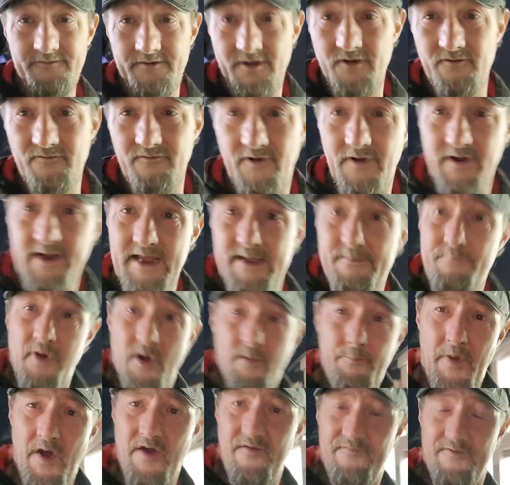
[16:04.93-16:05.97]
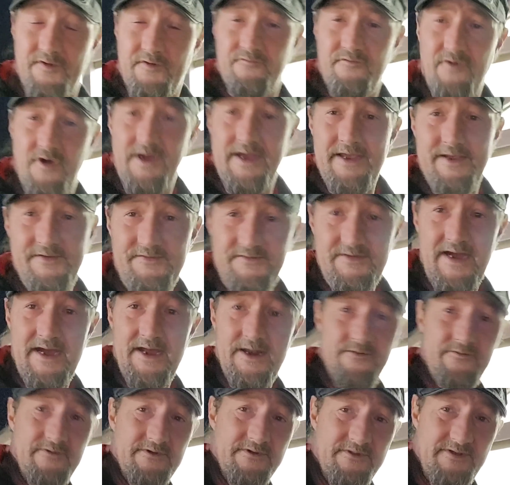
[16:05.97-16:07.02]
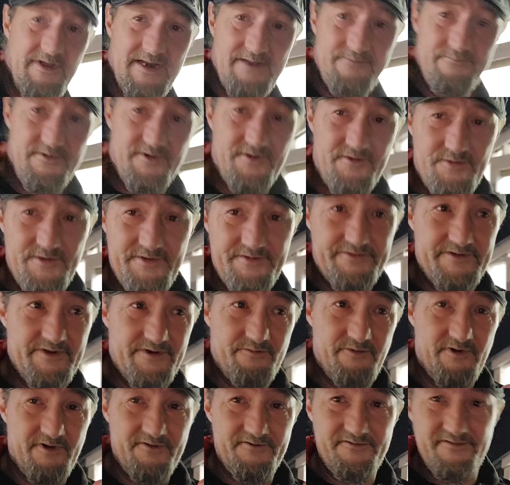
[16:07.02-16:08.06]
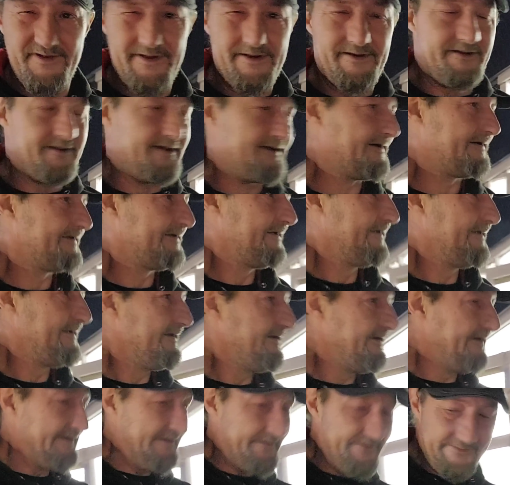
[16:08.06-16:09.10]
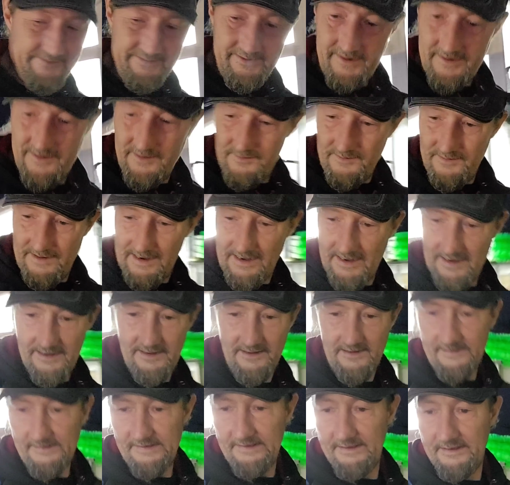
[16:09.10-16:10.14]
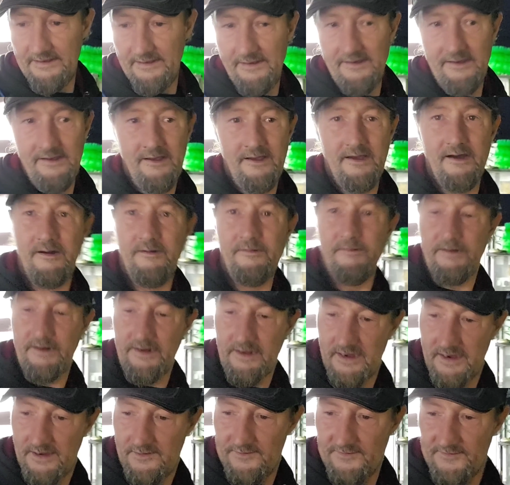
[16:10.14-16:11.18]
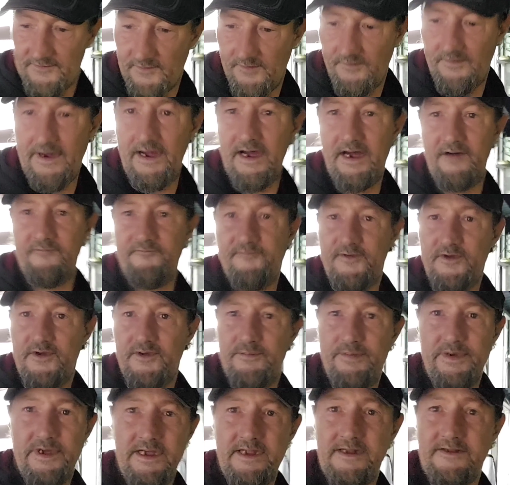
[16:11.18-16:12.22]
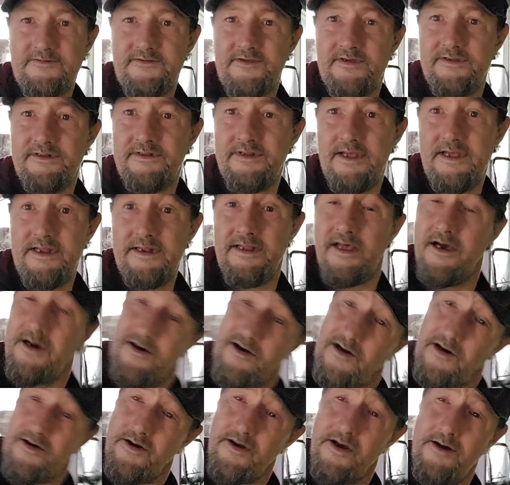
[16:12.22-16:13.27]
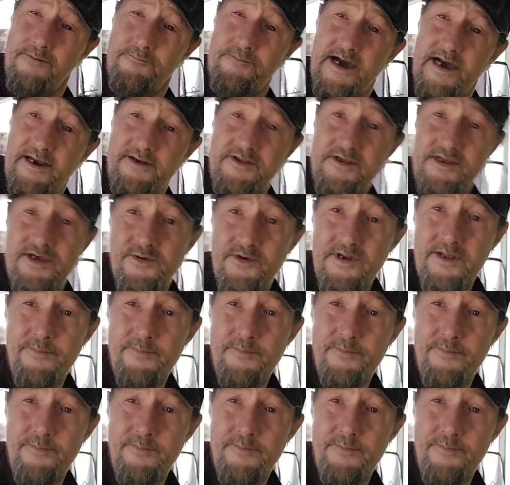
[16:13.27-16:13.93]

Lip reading: know Righty, pop over to Righty's channel and tell him the Twisted One sent you. So I'm going to go and sort out a few bits, and then I'll come back to you in a